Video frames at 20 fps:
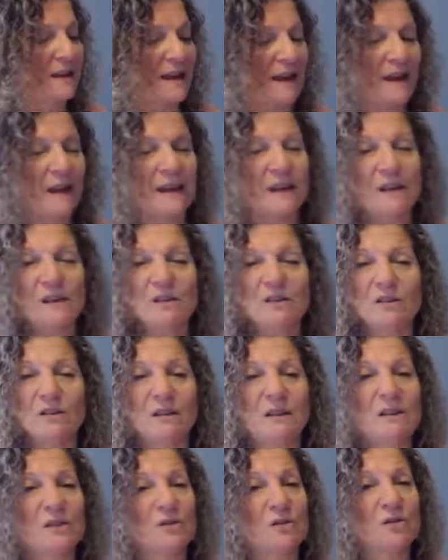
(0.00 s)
hey, you
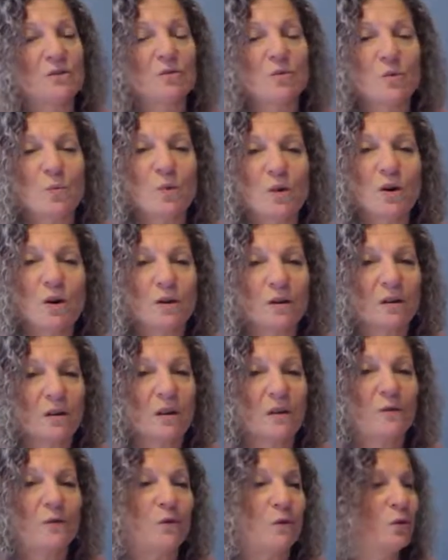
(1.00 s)
need to do the work.
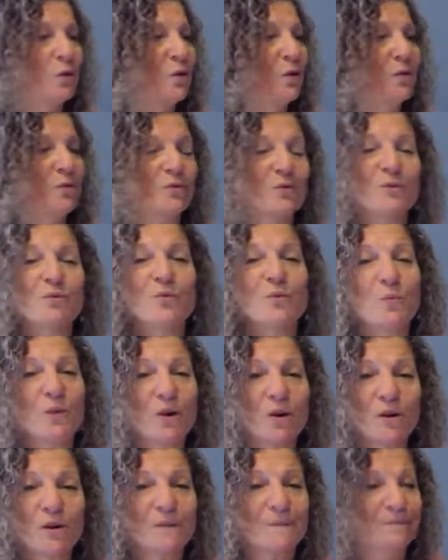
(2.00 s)
If you don't do the
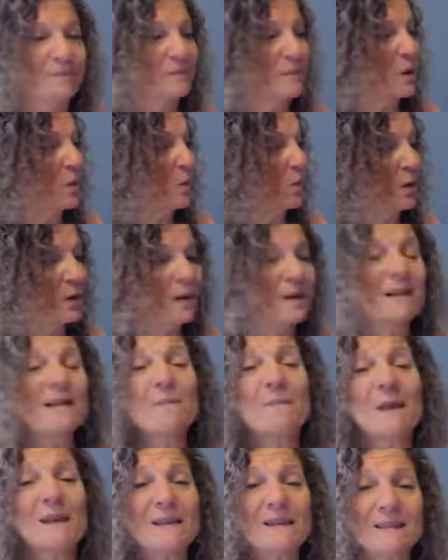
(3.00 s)
work, we're going to
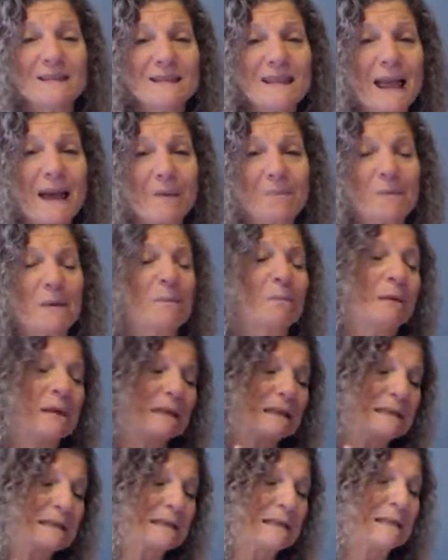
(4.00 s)
make this happen,
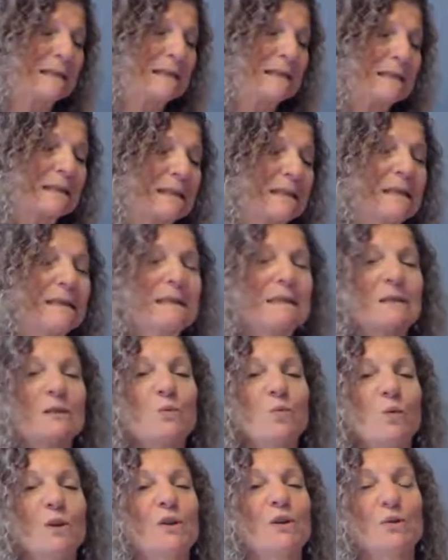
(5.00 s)
because this
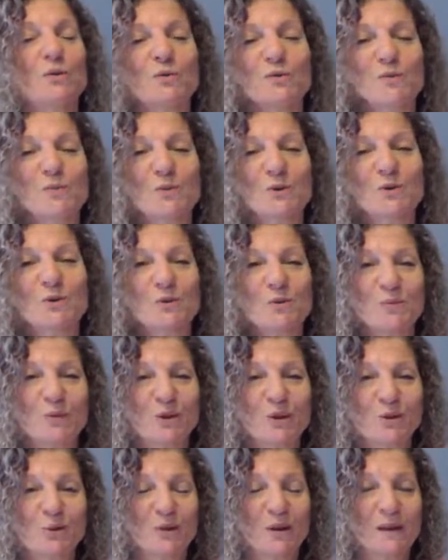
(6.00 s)
is what you're supposed to be
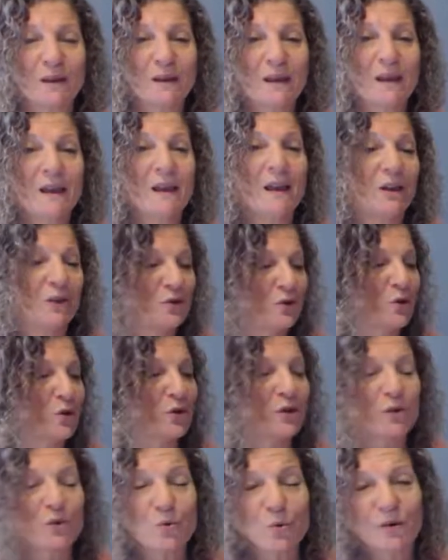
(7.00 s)
doing, and you're
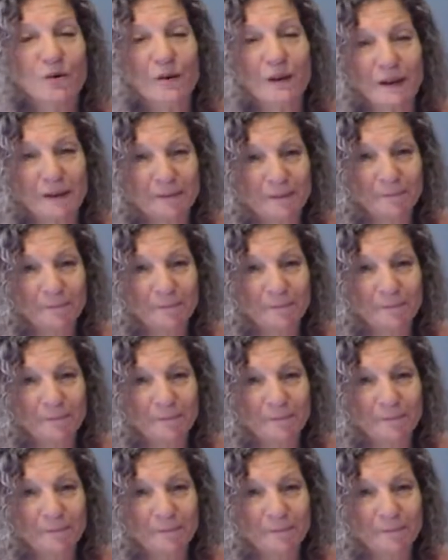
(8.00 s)
ignoring.